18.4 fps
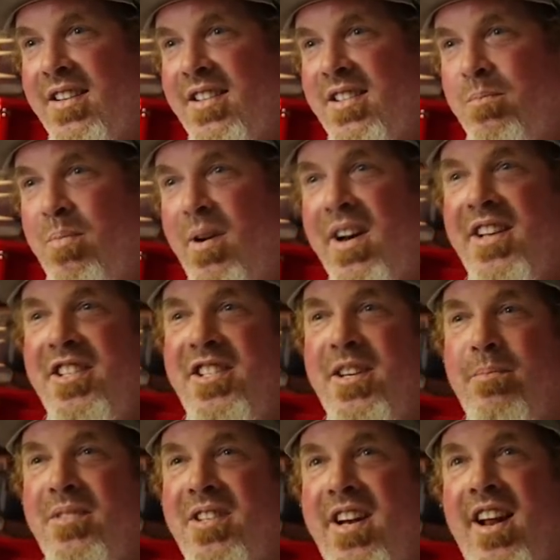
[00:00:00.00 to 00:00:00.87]
His buddy
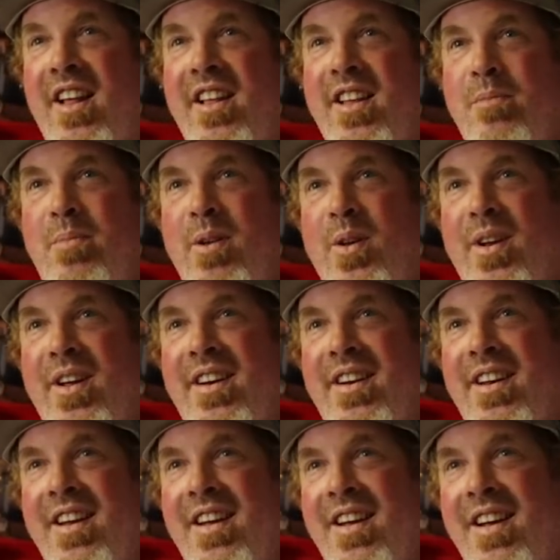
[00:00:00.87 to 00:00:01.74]
Jim Tonelli had built it.
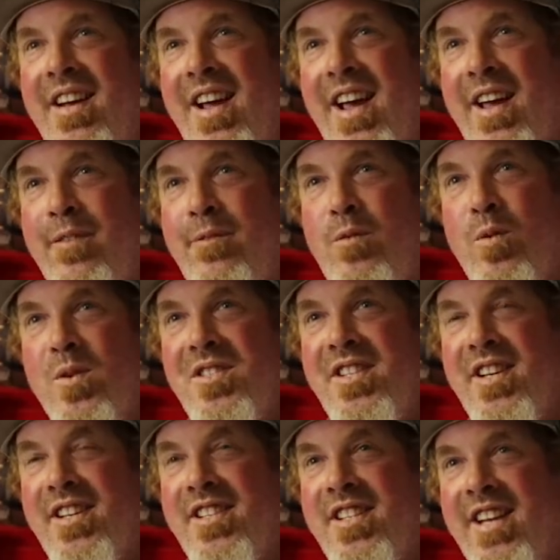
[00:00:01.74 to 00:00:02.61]
Had a
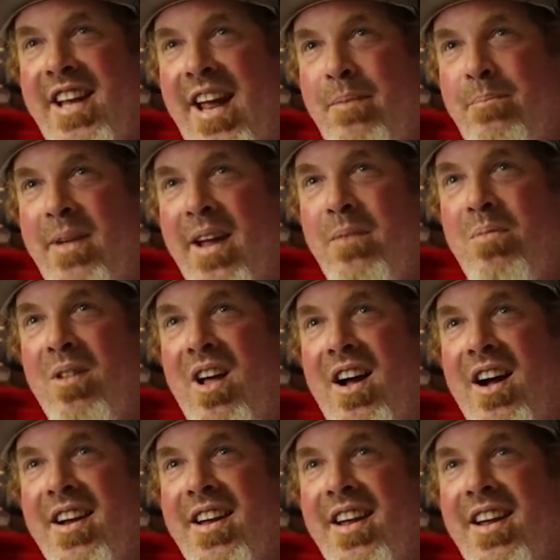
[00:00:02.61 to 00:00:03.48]
468 big
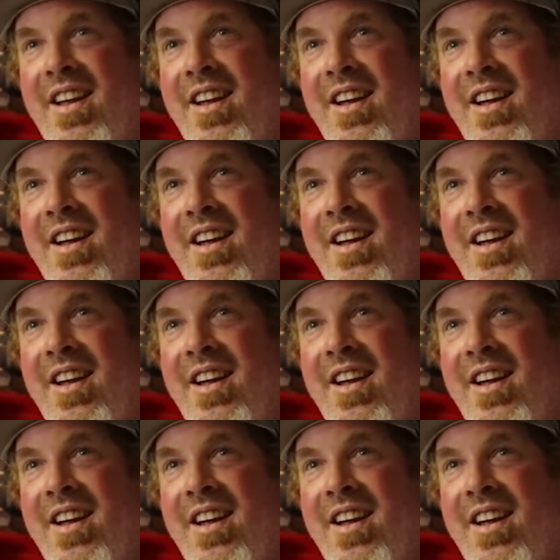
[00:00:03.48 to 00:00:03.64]
block.